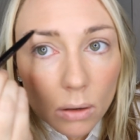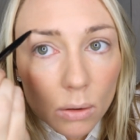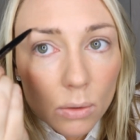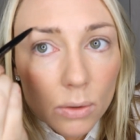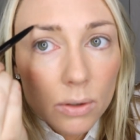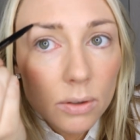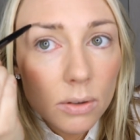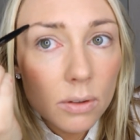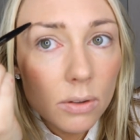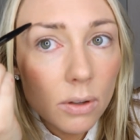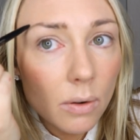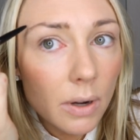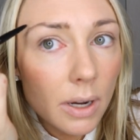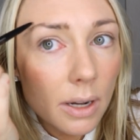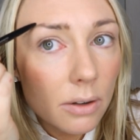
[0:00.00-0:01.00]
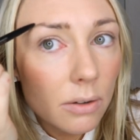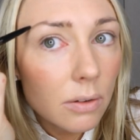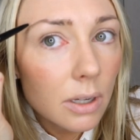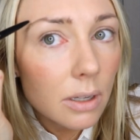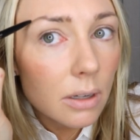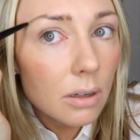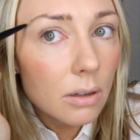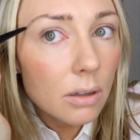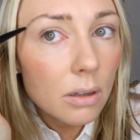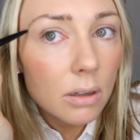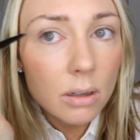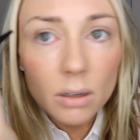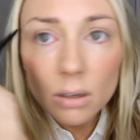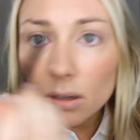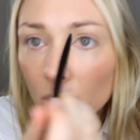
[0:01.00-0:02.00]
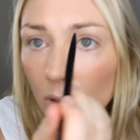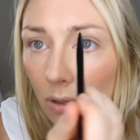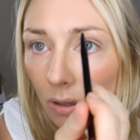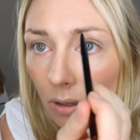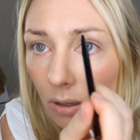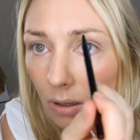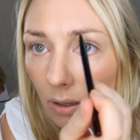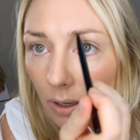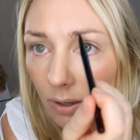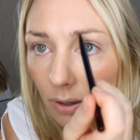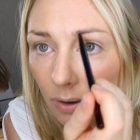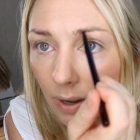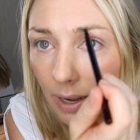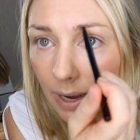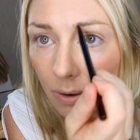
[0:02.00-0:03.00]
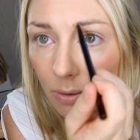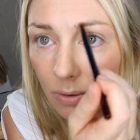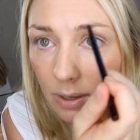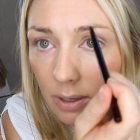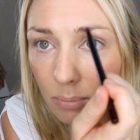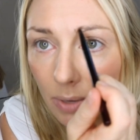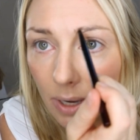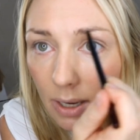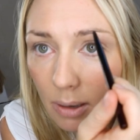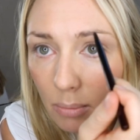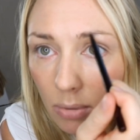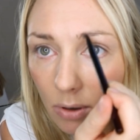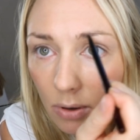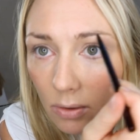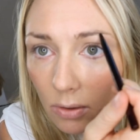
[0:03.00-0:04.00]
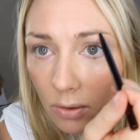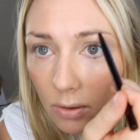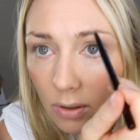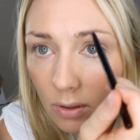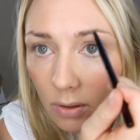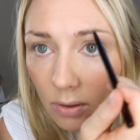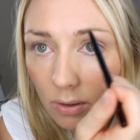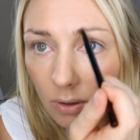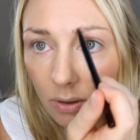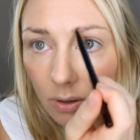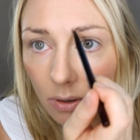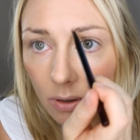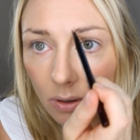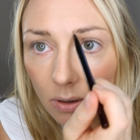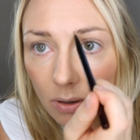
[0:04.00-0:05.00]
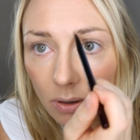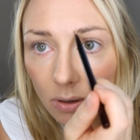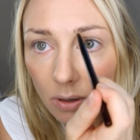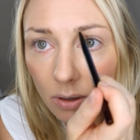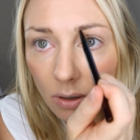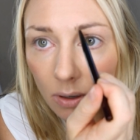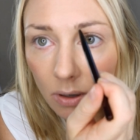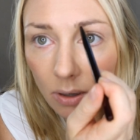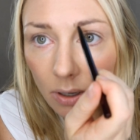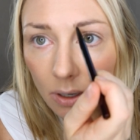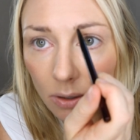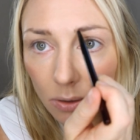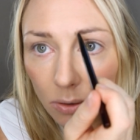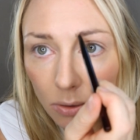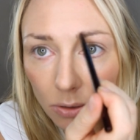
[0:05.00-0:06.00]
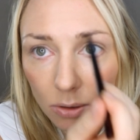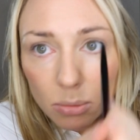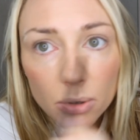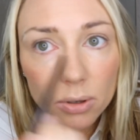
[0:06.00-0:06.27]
Oh, this is so hard doing it. I don't know how all these makeup bloggers do this, and YouTubers.